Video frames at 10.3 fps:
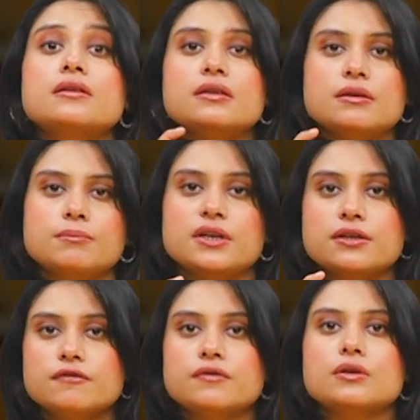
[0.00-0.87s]
the
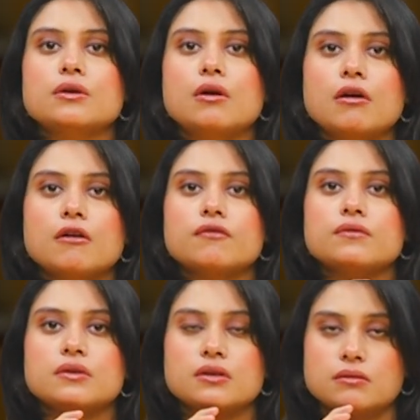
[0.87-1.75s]
metaphor of
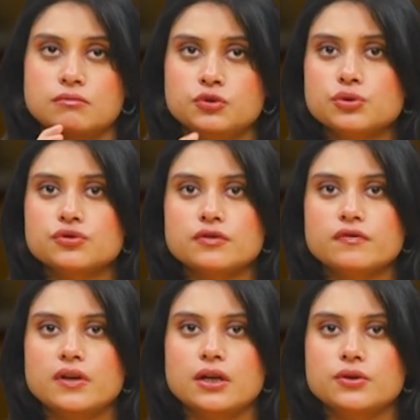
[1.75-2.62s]
Joseph
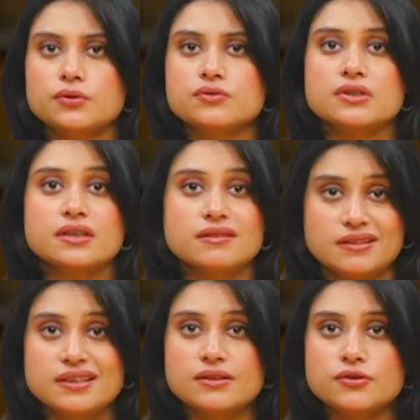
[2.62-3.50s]
Andrews
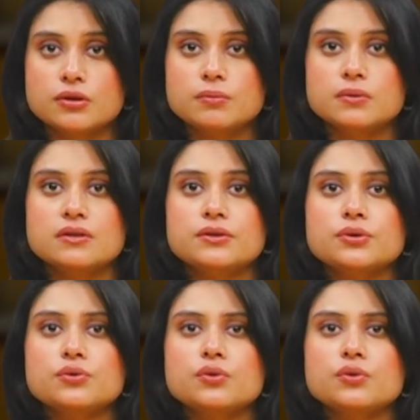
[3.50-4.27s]
in trouble to